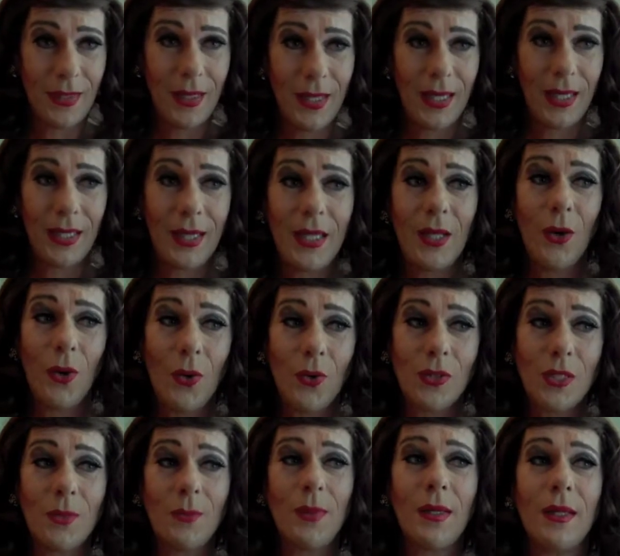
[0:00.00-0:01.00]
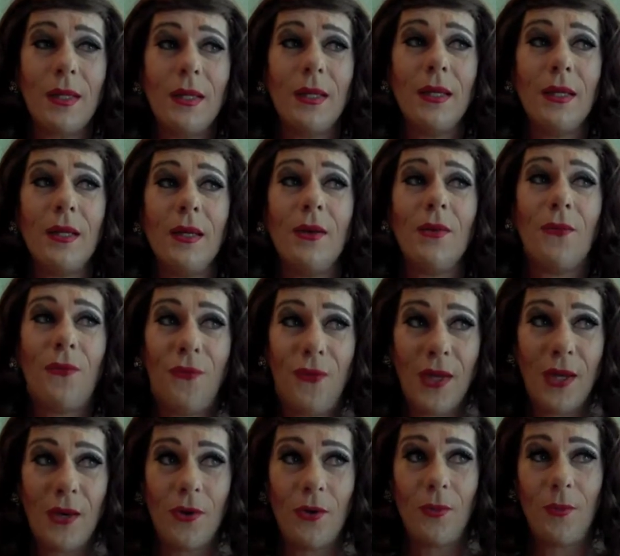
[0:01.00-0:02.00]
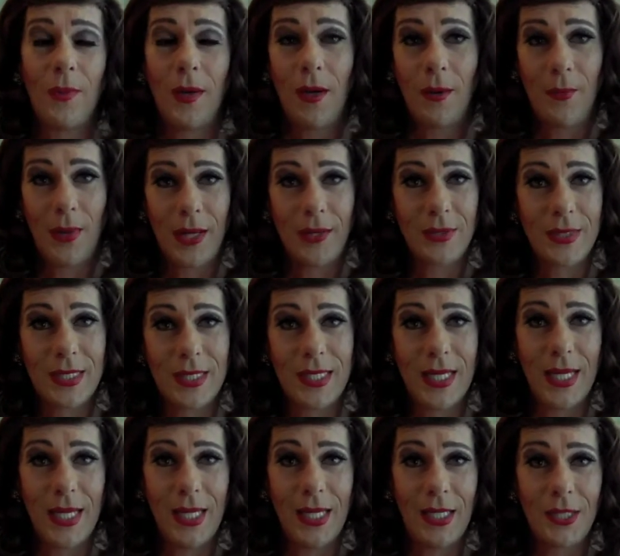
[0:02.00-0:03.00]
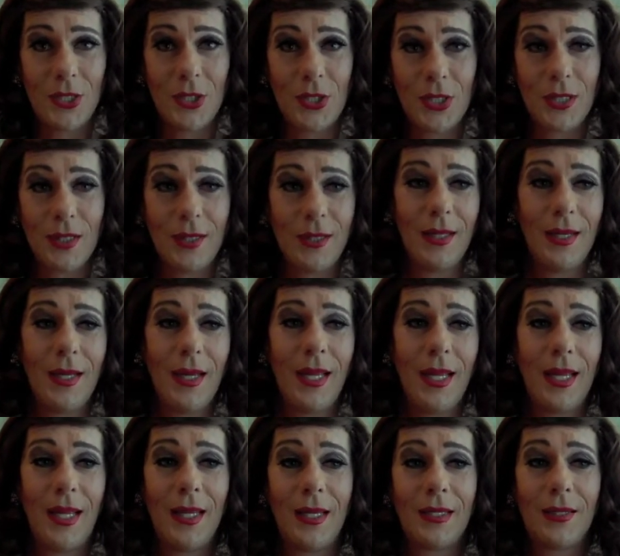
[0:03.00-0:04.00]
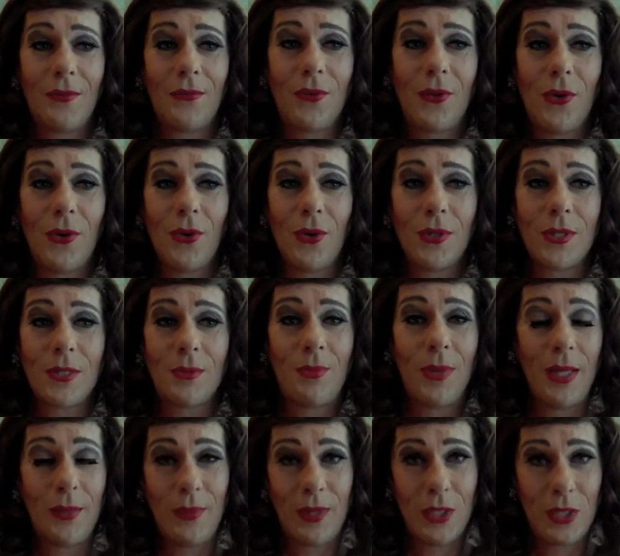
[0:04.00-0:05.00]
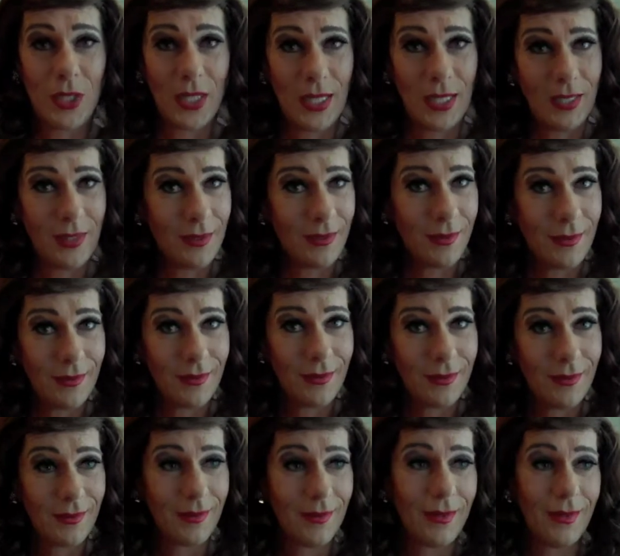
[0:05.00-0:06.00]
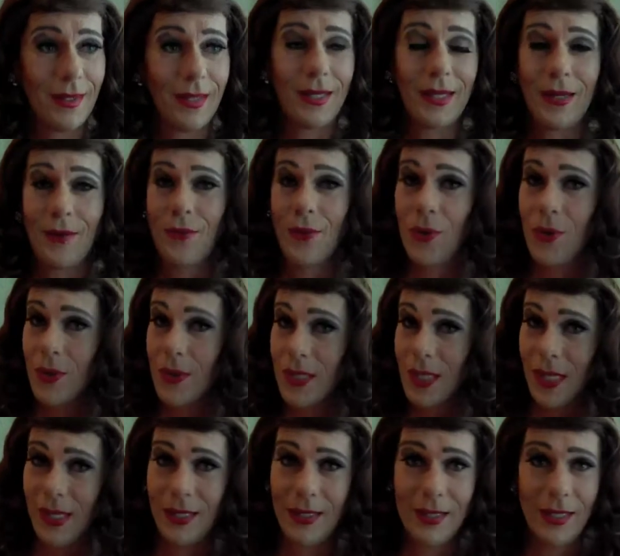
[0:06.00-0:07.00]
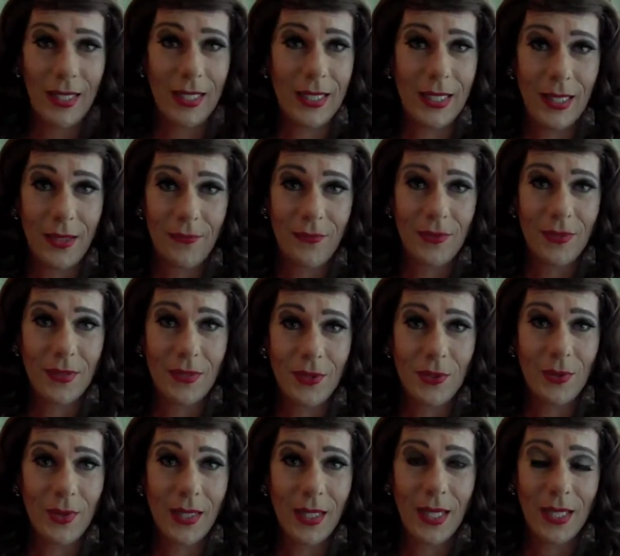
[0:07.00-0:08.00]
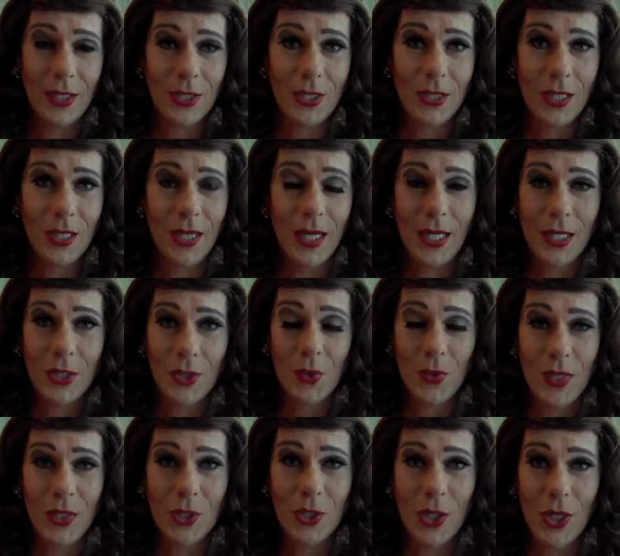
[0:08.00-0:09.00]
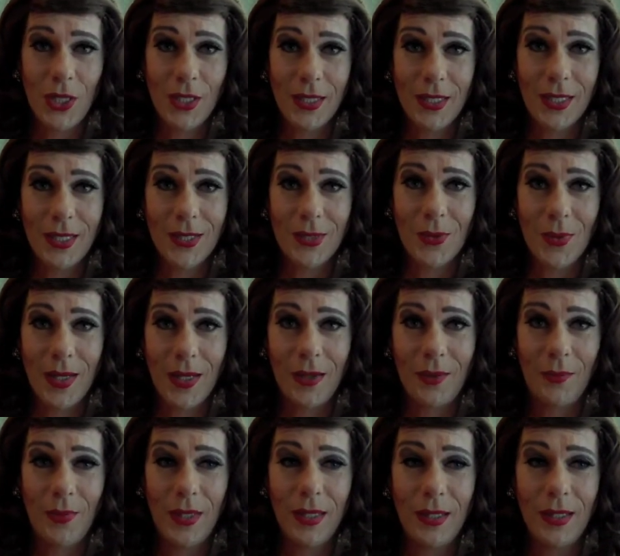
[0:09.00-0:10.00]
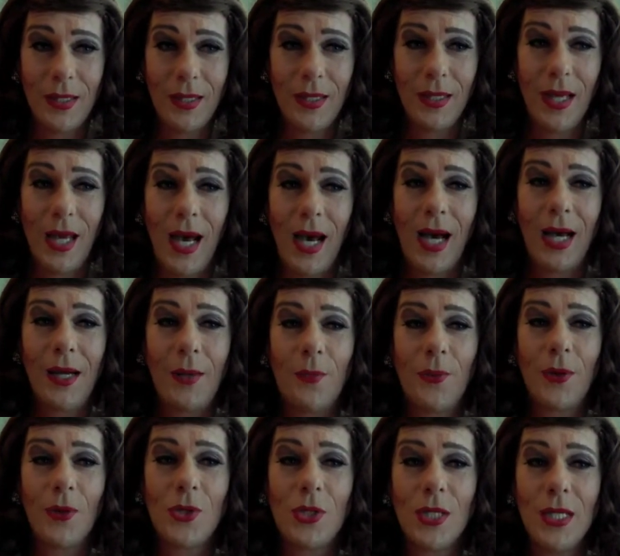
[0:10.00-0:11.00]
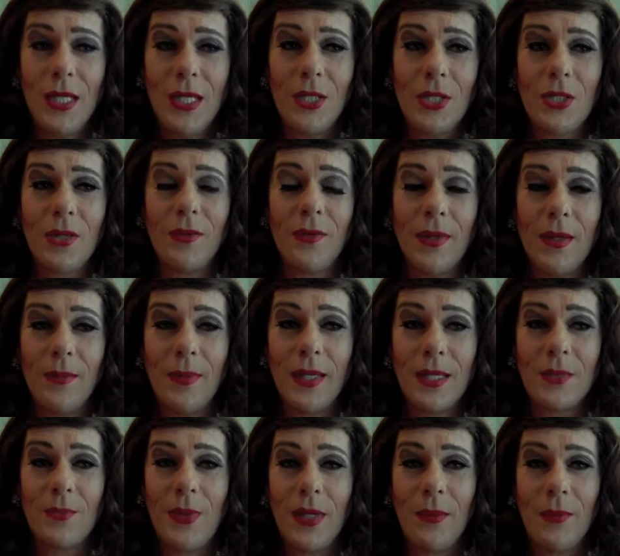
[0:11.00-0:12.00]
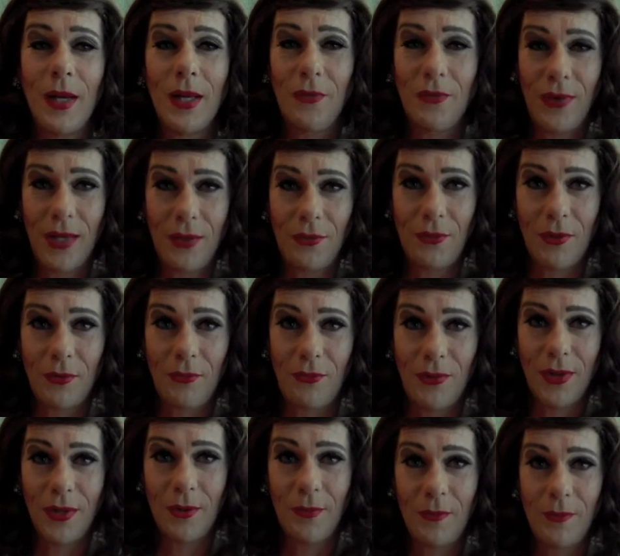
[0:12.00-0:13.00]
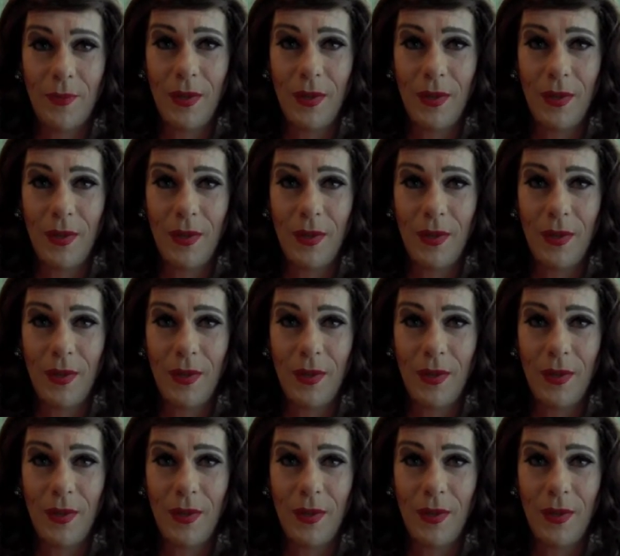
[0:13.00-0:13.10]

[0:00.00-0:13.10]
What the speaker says: And the ultimate film about stage. And of course, Baby Jane. And of course, I loved doing Hush, Sweet Charlotte as well. But I approach each of them as being my favorite film.